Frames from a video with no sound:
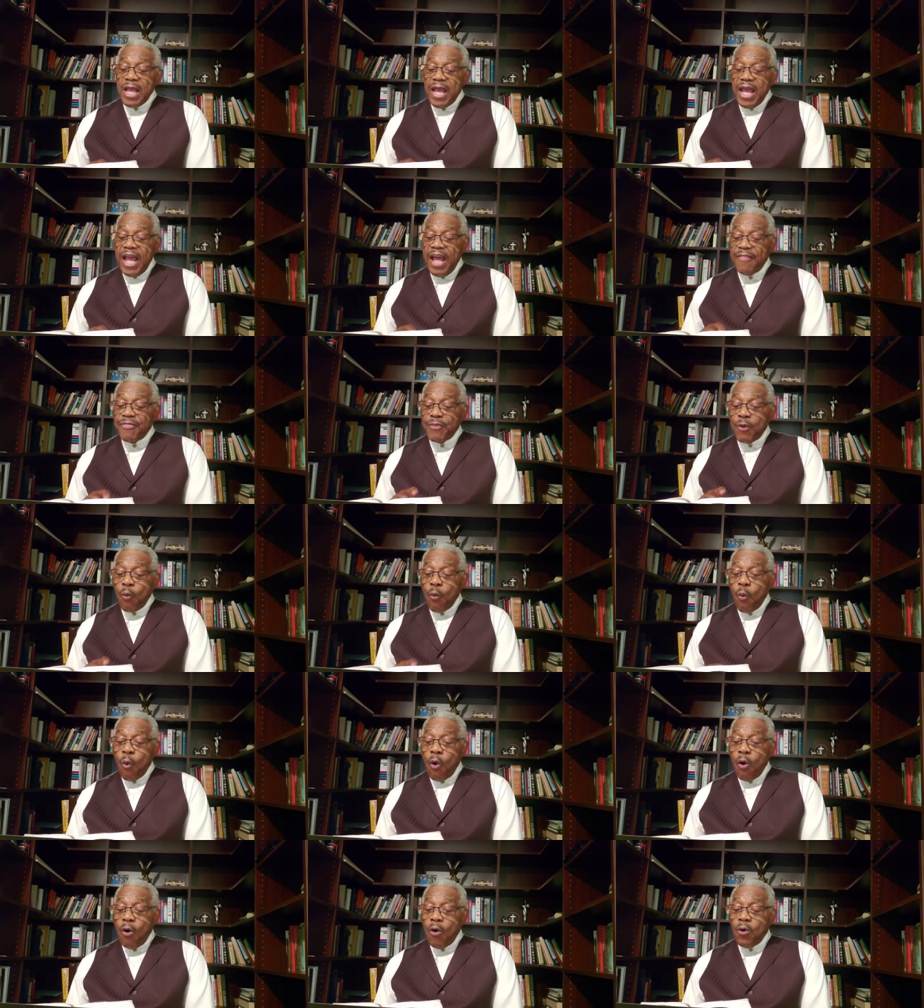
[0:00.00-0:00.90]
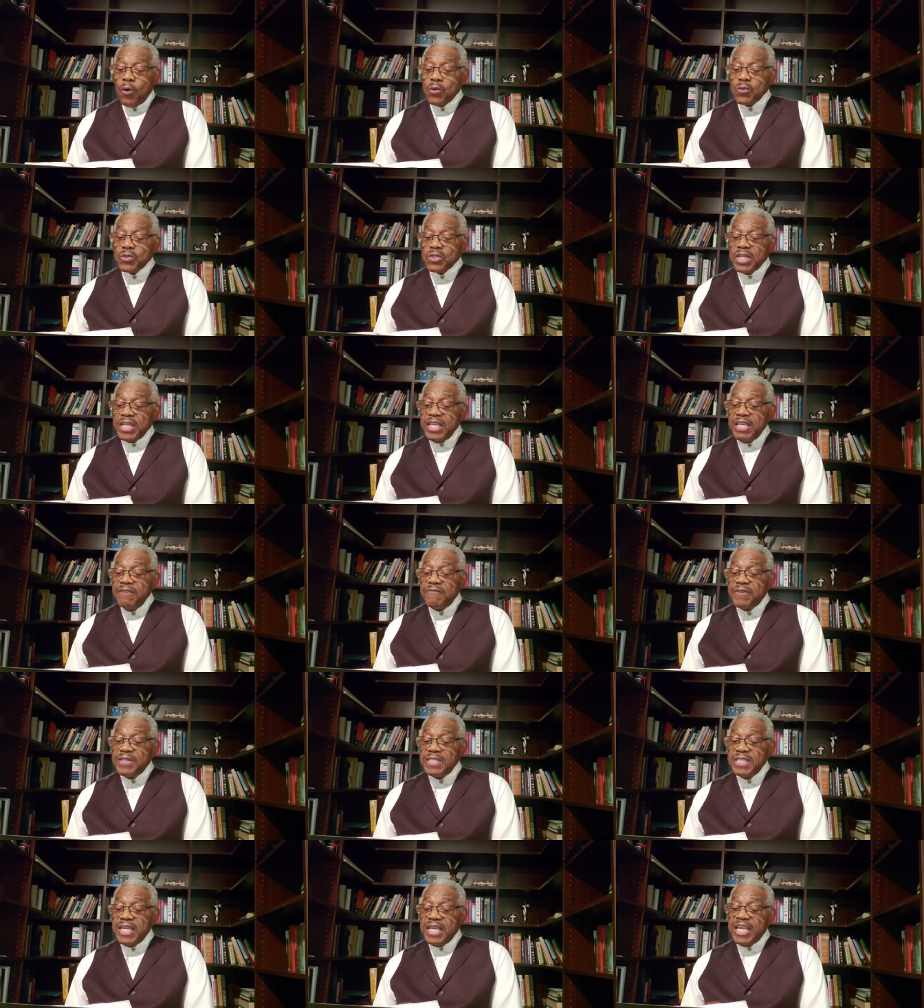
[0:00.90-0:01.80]
and the walls
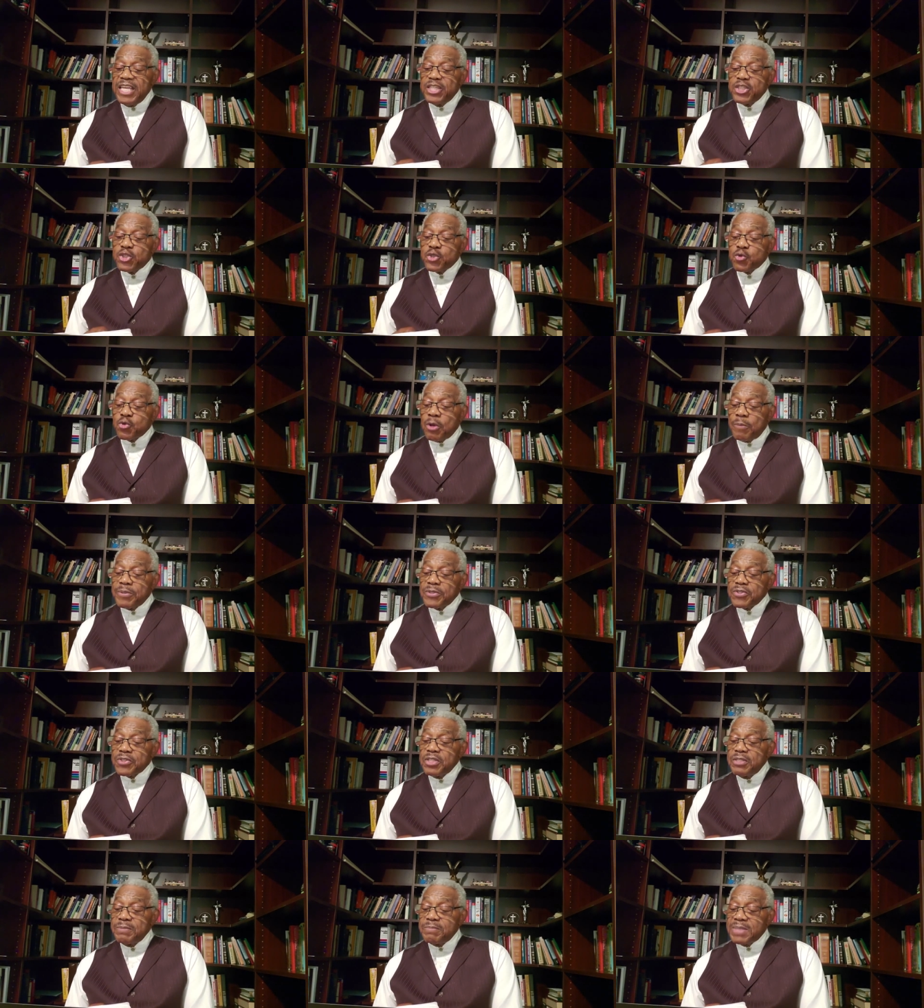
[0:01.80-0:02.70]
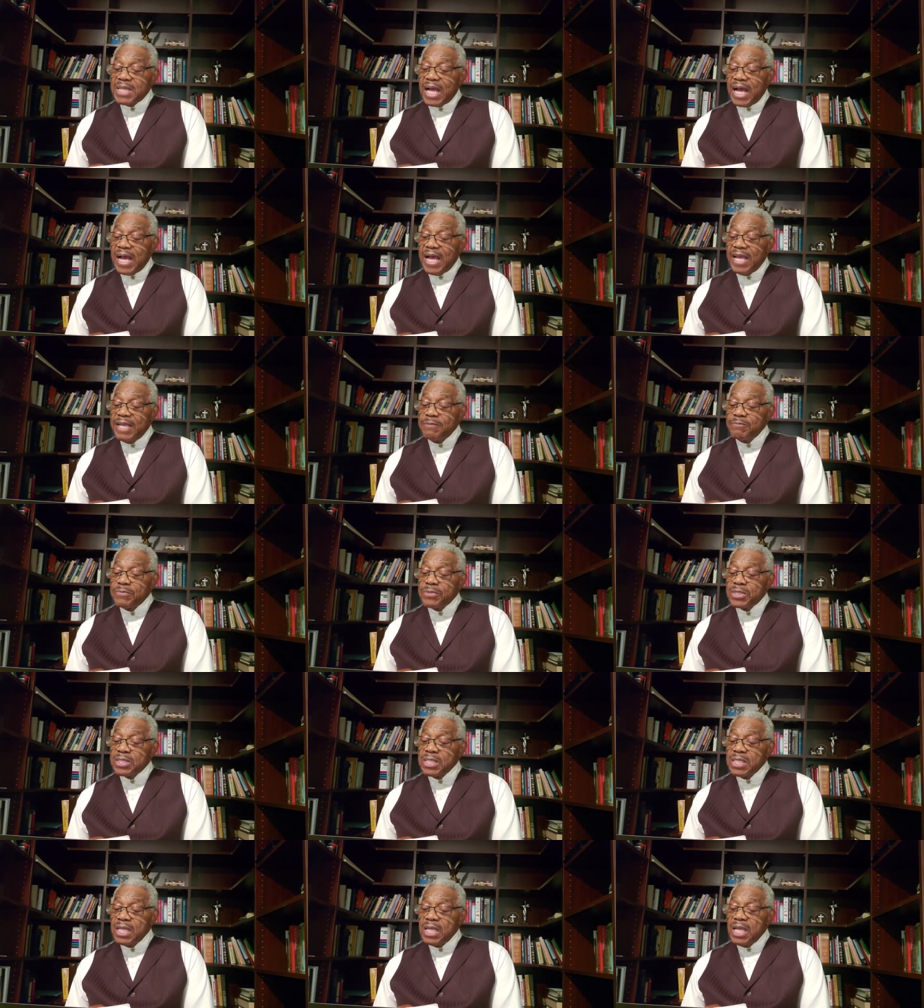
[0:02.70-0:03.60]
even in troublesome times.